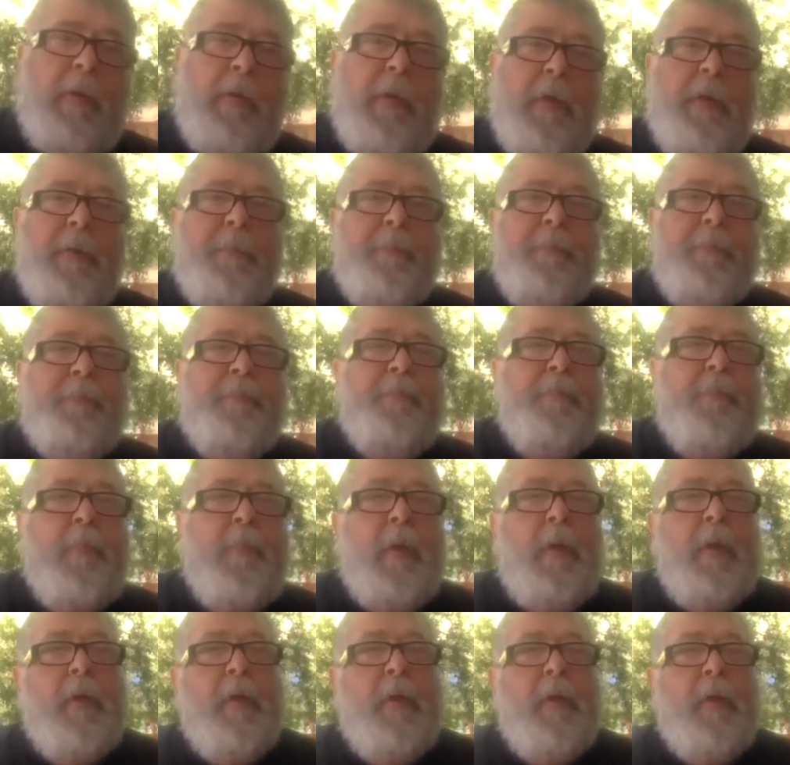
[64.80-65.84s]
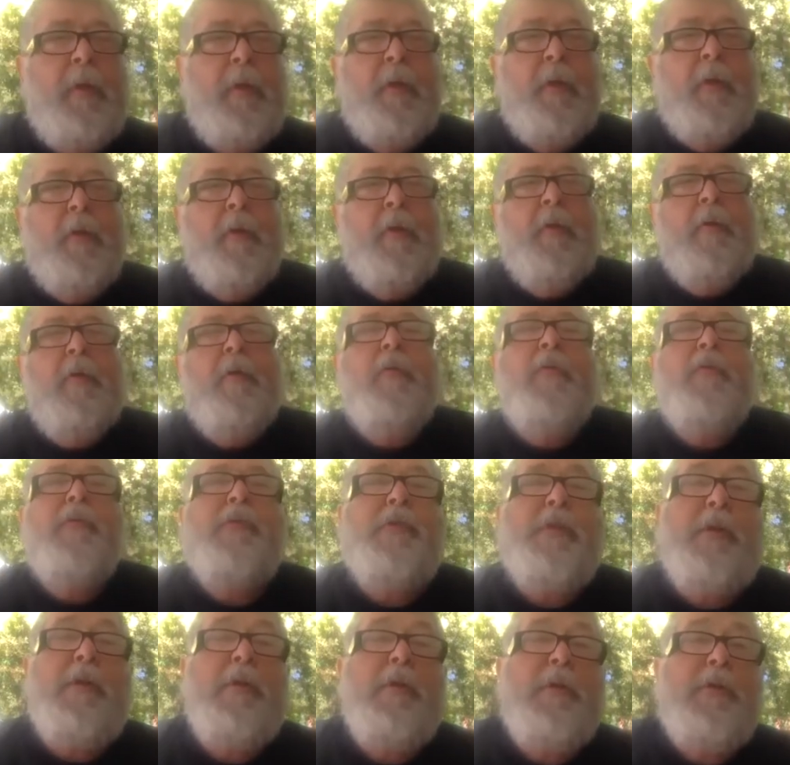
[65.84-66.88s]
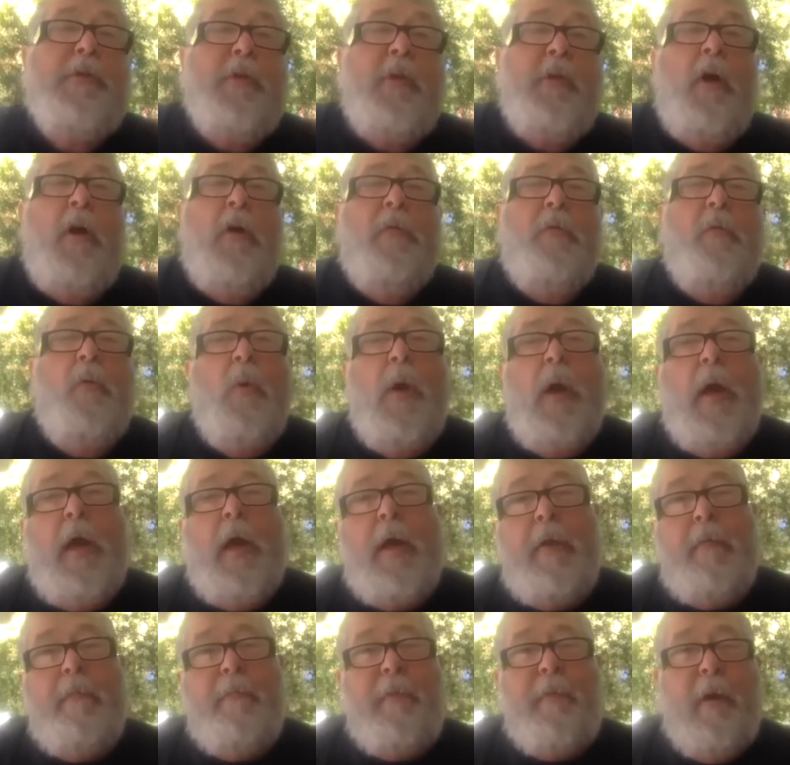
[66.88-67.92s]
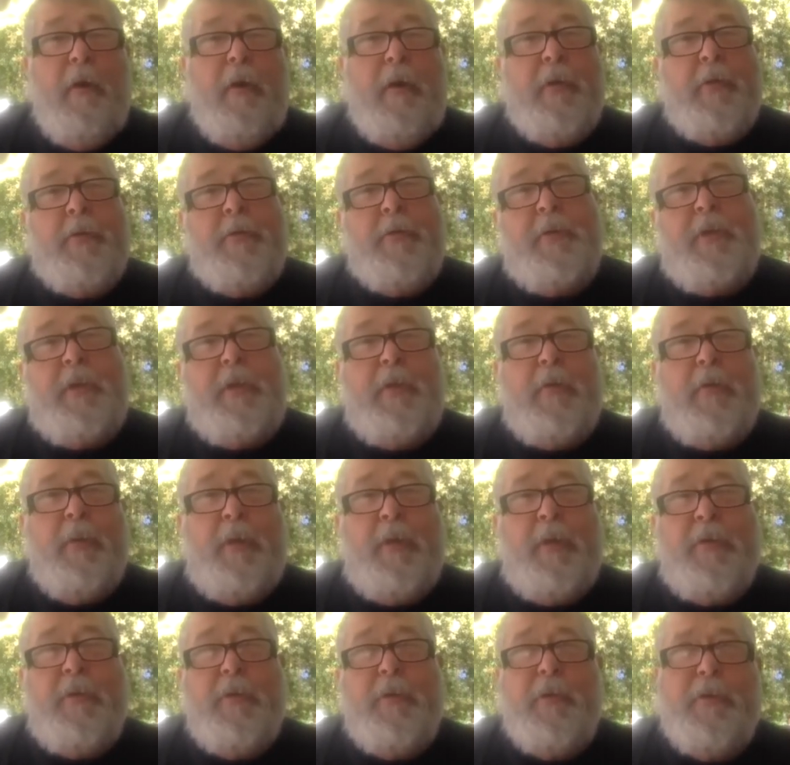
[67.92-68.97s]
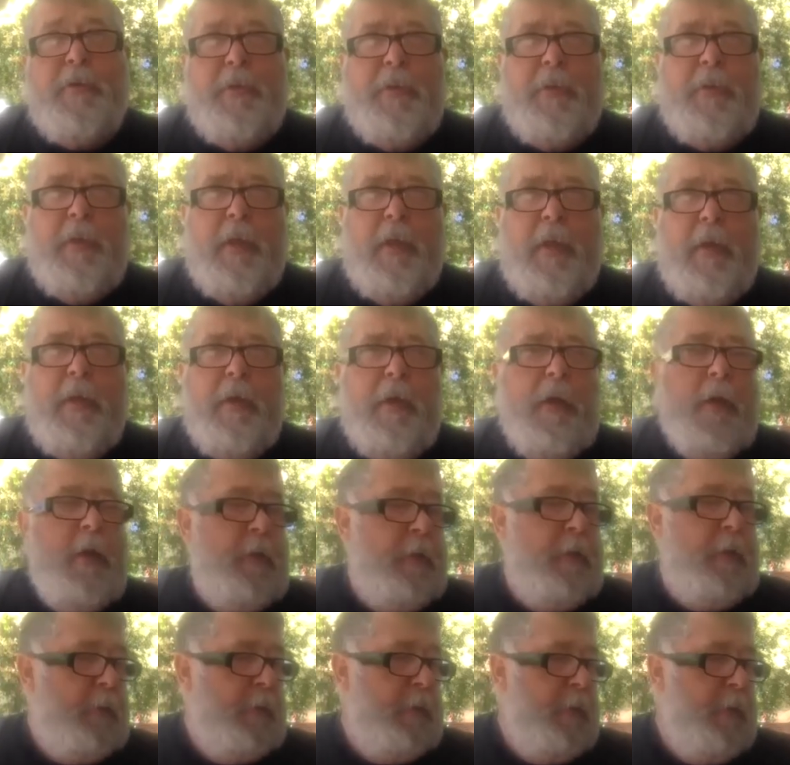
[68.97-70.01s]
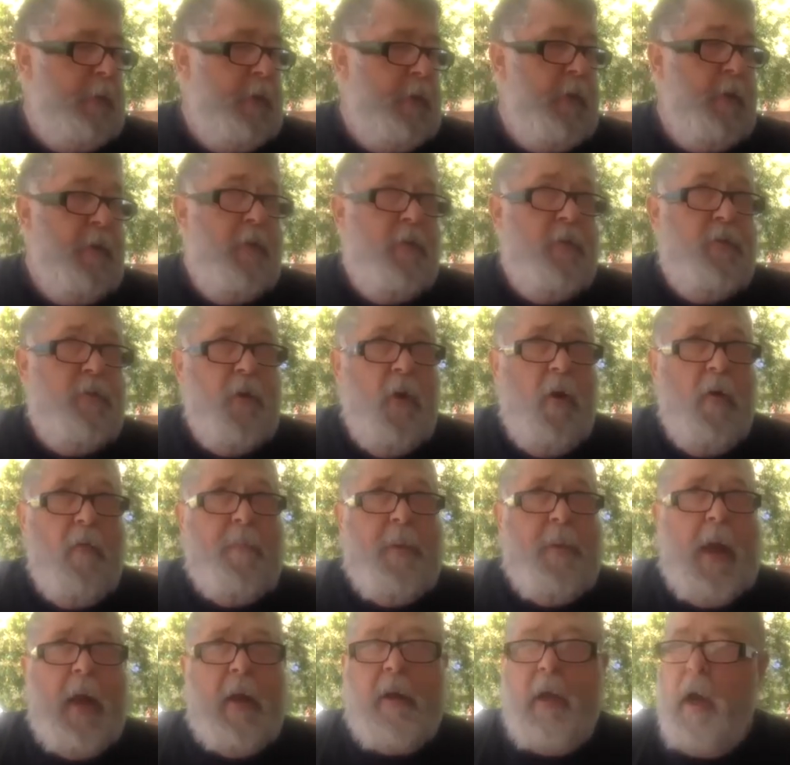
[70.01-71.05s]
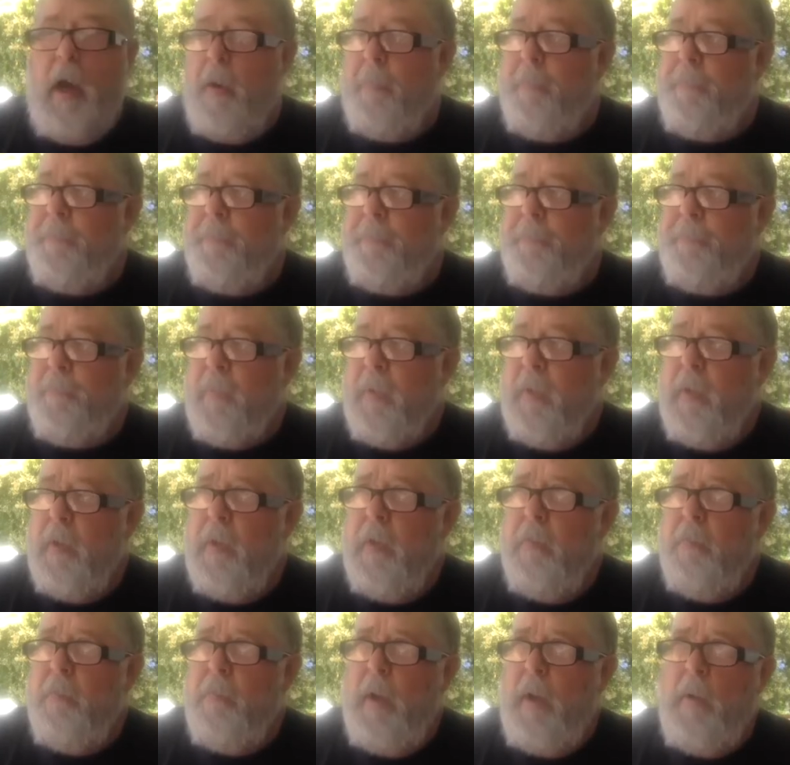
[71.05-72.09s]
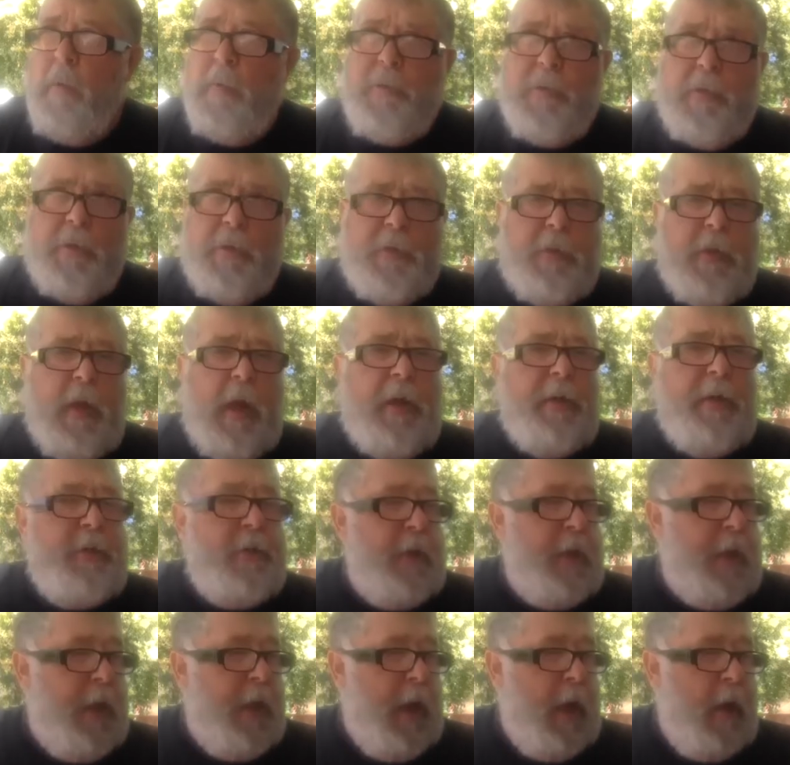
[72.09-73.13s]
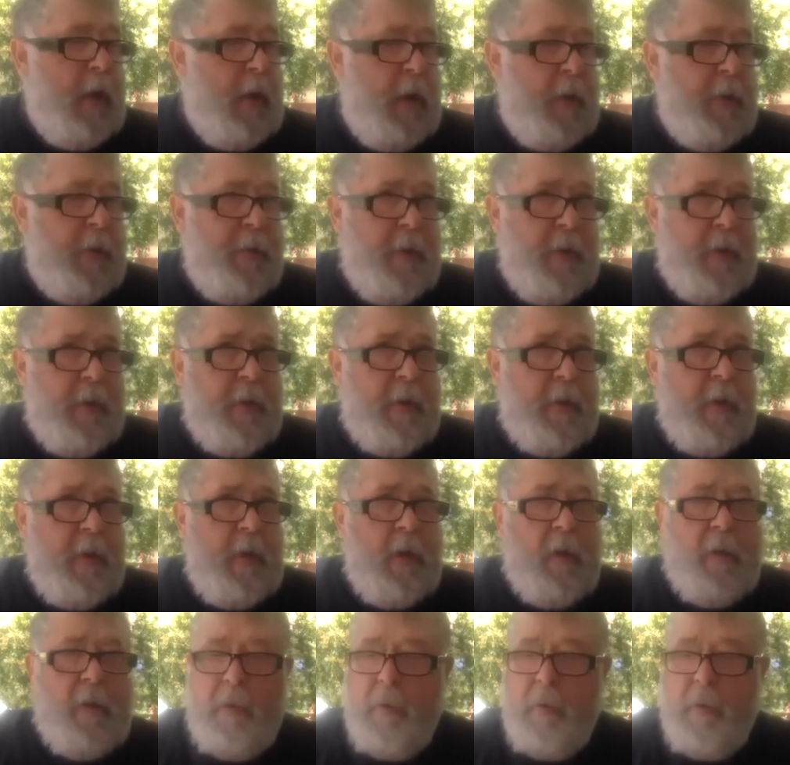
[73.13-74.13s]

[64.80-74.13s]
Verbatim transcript: the seals along the way and various sea creatures, and then uh, drove back up. But it was just nice to get out. I think, uh,